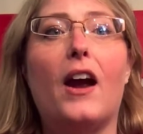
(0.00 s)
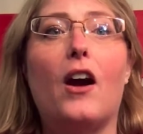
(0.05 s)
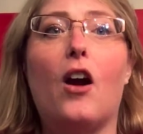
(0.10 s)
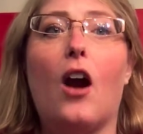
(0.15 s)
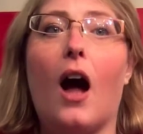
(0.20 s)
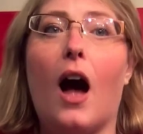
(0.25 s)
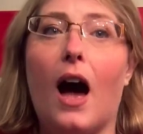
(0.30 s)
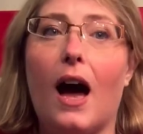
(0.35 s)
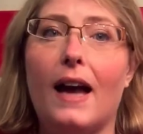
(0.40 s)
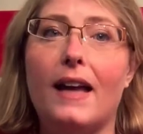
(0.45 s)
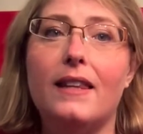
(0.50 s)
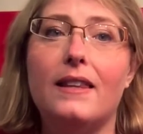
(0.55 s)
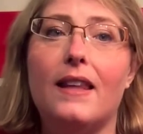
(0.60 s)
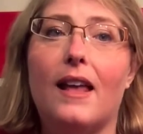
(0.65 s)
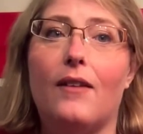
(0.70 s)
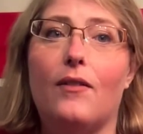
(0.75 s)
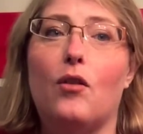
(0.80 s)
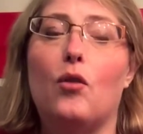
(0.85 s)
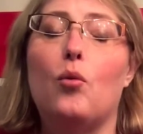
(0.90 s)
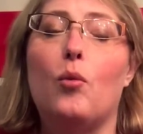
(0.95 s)
are eye
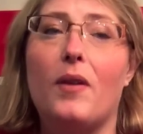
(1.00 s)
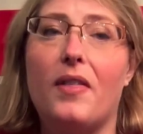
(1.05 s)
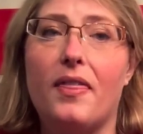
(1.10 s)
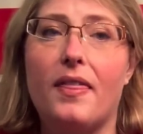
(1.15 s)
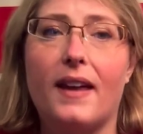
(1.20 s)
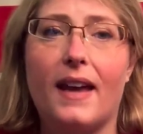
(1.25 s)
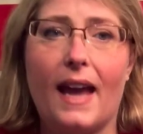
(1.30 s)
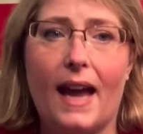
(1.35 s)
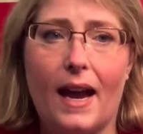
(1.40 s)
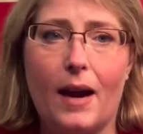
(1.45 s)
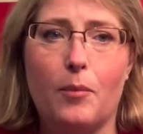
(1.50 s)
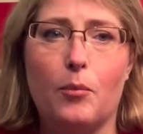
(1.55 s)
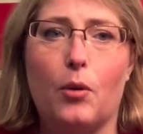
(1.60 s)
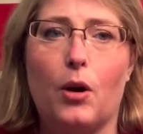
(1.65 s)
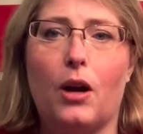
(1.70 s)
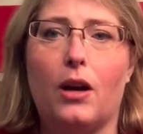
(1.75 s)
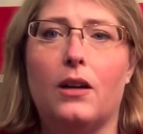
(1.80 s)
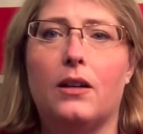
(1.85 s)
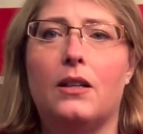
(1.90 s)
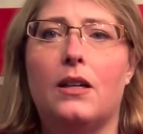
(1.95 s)
level with the
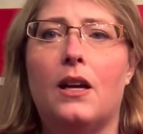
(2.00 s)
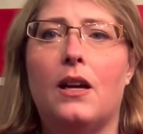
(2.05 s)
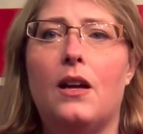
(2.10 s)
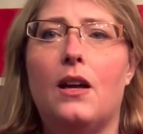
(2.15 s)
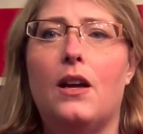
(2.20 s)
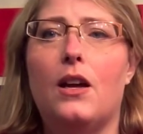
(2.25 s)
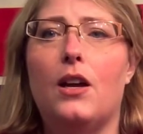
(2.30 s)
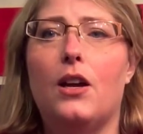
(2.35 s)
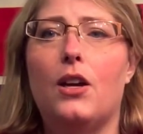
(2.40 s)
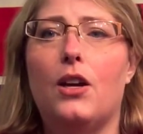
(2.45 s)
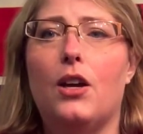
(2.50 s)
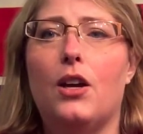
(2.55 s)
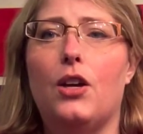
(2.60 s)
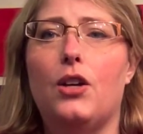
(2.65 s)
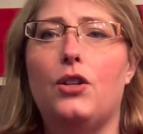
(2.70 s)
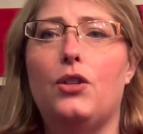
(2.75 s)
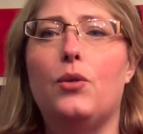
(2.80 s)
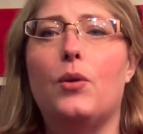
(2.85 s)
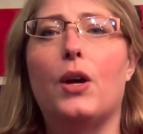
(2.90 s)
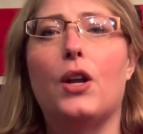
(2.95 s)
camera.
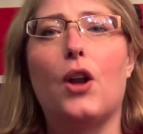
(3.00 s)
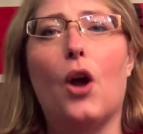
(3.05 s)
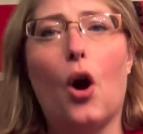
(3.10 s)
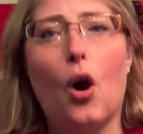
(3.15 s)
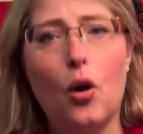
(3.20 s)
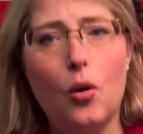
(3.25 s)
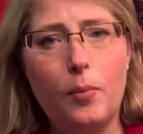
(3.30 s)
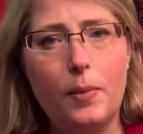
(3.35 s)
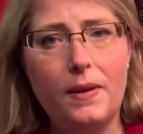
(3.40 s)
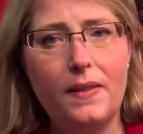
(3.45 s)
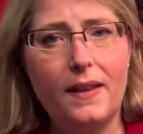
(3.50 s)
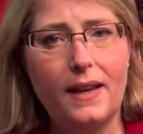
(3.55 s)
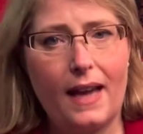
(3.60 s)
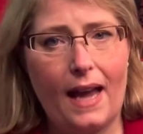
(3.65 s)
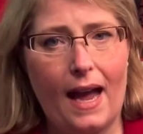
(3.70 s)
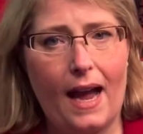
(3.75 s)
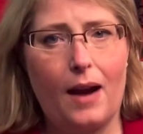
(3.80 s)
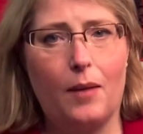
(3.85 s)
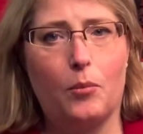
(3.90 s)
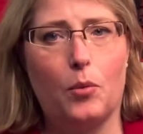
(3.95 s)
You can open the
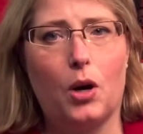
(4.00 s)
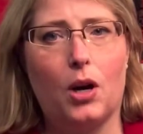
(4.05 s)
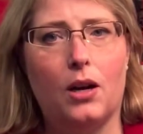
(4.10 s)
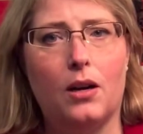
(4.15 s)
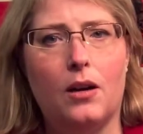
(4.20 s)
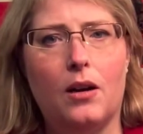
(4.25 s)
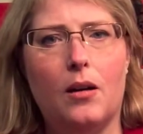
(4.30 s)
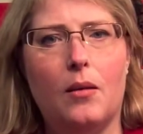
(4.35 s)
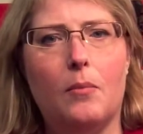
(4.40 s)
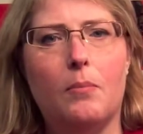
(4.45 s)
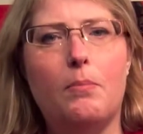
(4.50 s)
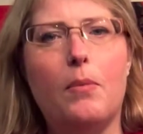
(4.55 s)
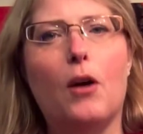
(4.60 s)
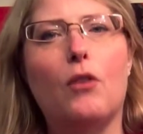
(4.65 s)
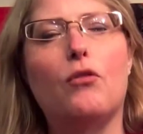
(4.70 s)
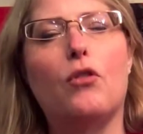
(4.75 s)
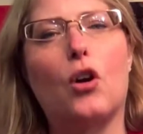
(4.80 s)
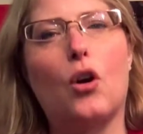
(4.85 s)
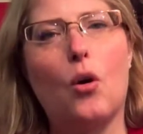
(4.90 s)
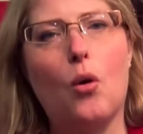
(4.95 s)
camera,
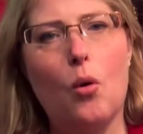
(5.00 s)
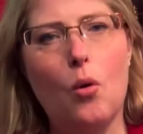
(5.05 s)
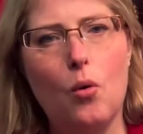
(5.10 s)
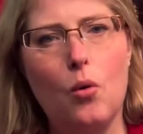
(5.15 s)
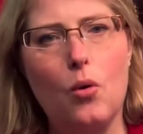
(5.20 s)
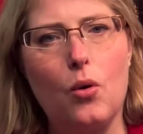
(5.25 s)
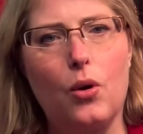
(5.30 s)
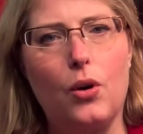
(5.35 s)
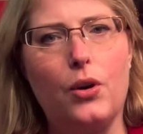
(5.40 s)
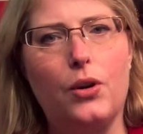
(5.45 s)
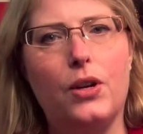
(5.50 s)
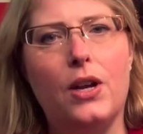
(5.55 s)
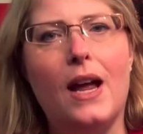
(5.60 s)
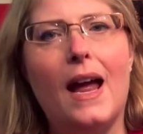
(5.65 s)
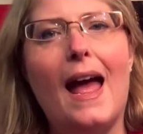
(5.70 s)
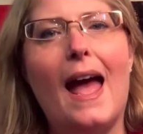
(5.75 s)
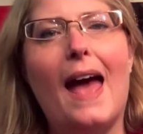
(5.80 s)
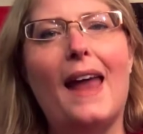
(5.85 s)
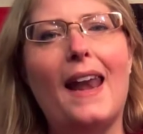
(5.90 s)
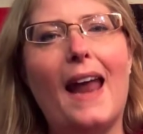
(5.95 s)
but record
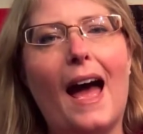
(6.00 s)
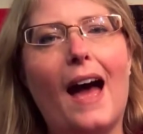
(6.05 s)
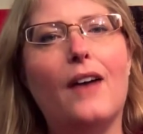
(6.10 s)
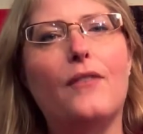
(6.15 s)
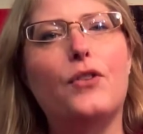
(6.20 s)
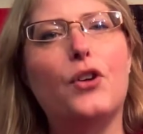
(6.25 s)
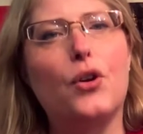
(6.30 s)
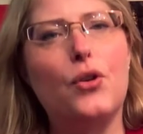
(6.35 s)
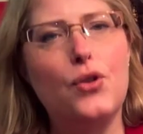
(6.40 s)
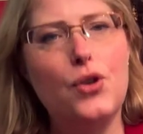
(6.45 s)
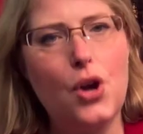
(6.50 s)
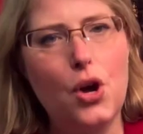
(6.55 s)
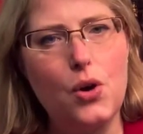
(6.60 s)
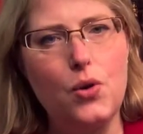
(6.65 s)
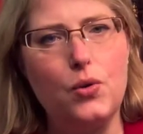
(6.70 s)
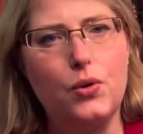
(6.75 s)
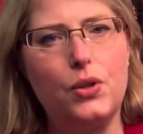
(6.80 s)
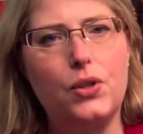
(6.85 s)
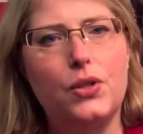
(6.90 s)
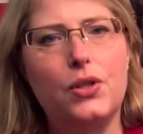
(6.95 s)
and have your
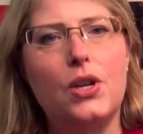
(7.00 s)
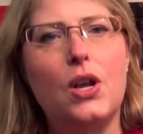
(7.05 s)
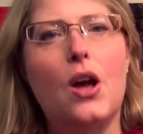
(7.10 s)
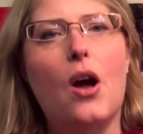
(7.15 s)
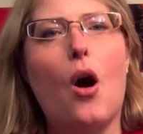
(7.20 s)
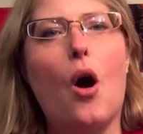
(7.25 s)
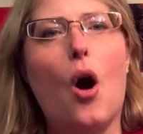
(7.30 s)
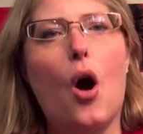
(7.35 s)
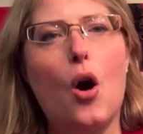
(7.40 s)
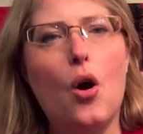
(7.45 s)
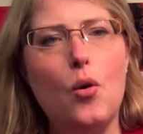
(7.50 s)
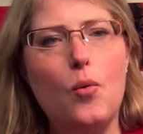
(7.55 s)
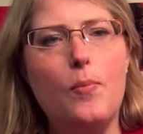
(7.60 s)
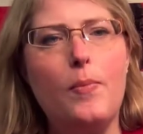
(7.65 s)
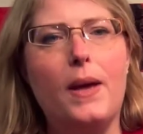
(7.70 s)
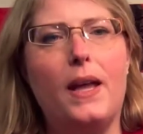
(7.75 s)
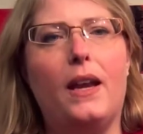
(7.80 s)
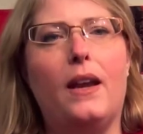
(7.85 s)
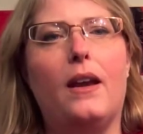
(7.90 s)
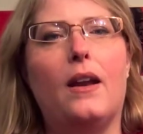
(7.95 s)
notes
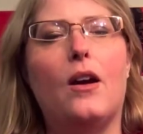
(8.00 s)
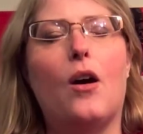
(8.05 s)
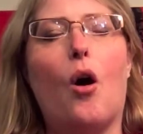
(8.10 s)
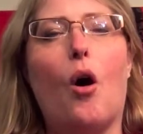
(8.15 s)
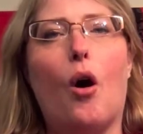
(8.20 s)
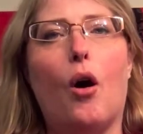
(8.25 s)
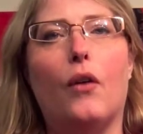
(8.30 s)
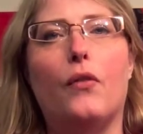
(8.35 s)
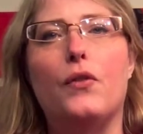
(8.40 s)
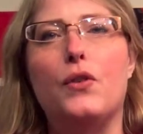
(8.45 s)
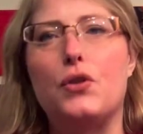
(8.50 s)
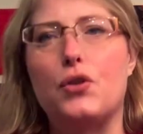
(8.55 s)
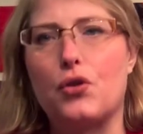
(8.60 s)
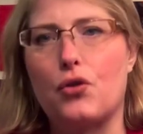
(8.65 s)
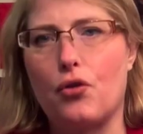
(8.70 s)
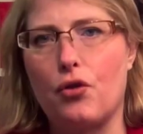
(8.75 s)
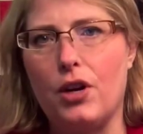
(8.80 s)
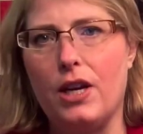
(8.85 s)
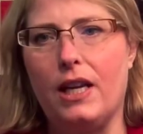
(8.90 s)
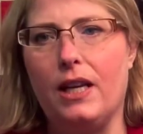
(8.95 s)
open on the
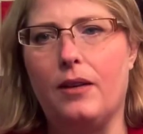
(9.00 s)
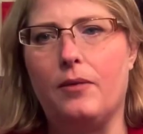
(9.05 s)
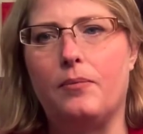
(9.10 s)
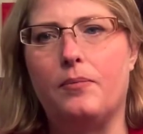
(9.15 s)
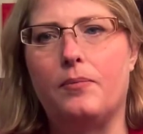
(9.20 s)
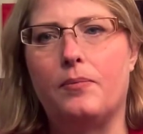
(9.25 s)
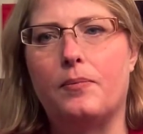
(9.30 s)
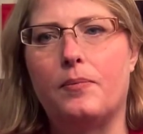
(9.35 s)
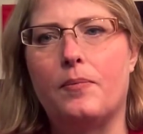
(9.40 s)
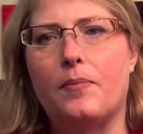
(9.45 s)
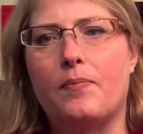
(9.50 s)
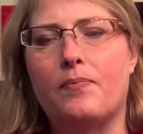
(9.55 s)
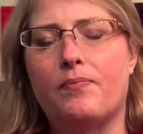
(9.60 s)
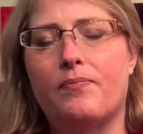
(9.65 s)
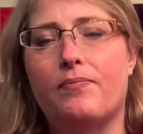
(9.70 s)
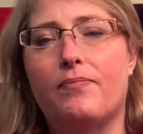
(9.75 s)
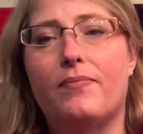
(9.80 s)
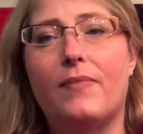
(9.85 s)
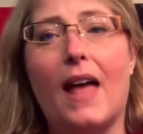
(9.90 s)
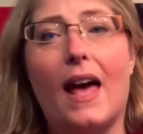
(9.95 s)
screen.
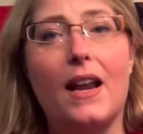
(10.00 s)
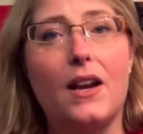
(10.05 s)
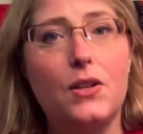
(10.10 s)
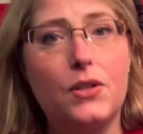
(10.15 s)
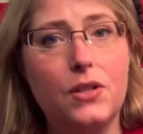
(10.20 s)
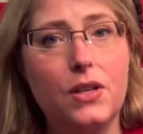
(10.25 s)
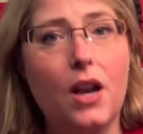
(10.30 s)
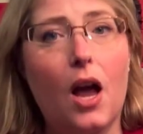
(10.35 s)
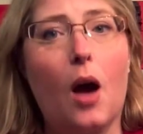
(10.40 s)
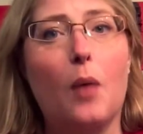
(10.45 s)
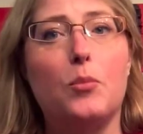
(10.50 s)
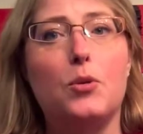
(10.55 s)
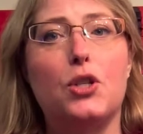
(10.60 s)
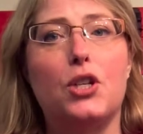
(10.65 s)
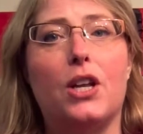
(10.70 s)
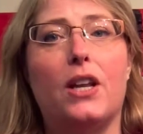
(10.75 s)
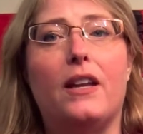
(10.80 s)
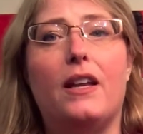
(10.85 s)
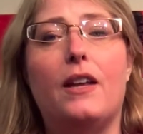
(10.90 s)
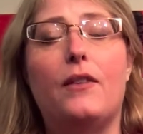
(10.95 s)
That is an
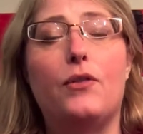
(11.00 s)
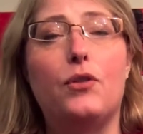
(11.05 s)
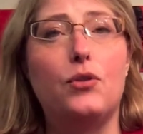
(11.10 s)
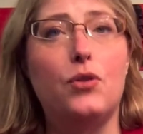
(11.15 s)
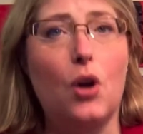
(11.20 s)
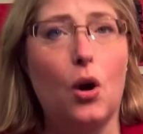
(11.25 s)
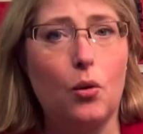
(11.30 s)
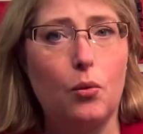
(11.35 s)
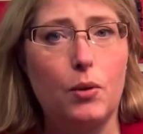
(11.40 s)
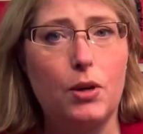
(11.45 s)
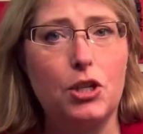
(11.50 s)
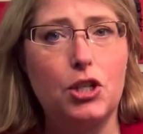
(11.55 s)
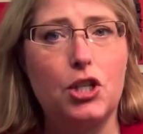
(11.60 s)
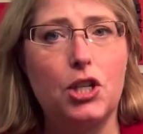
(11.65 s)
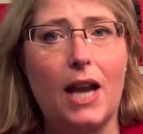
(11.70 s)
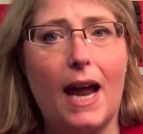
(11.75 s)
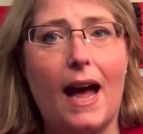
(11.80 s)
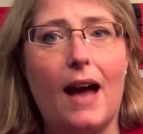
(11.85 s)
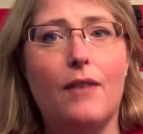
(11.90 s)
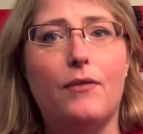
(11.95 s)
option if you don't wish
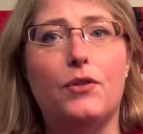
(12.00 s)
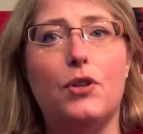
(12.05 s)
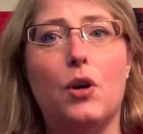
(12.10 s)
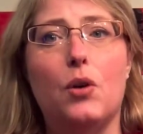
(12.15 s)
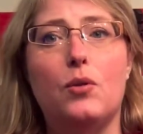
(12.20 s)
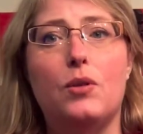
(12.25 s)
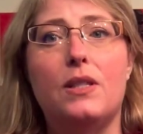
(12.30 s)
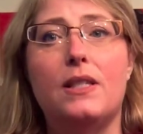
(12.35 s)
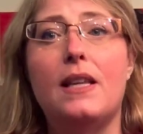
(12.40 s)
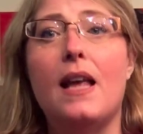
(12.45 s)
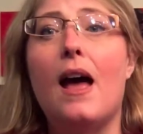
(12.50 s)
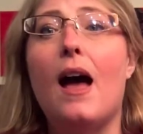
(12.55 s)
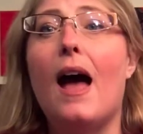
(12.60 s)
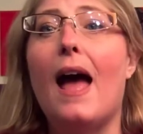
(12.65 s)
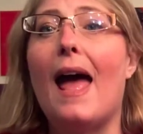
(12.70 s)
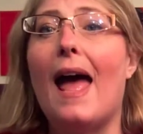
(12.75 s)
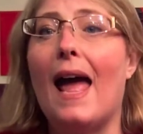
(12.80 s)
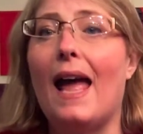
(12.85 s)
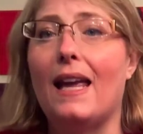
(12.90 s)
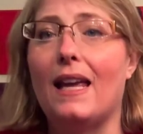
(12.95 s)
to have notes
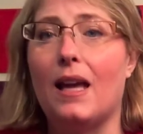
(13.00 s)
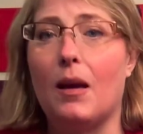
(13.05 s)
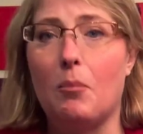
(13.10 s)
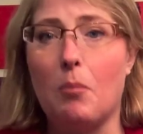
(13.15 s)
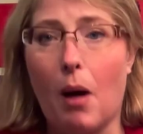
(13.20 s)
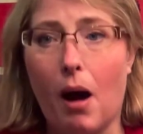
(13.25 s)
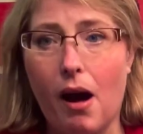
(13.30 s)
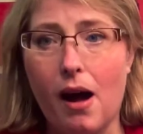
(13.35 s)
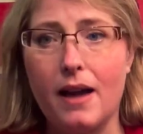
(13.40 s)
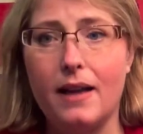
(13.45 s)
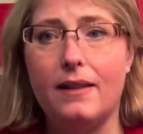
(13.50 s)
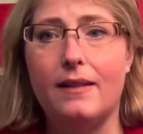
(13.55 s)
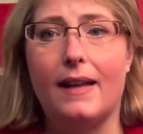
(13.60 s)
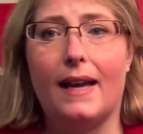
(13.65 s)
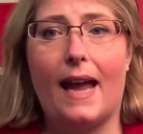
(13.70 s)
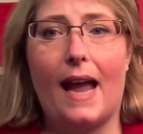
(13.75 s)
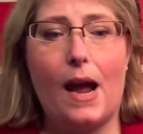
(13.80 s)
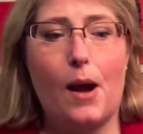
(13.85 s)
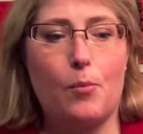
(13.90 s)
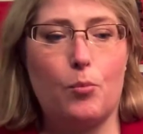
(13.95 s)
hanging behind the
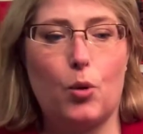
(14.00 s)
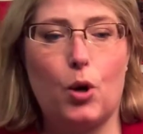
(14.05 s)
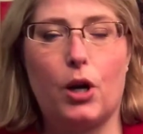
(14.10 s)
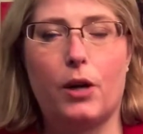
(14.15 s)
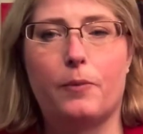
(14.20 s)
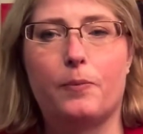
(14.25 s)
camera.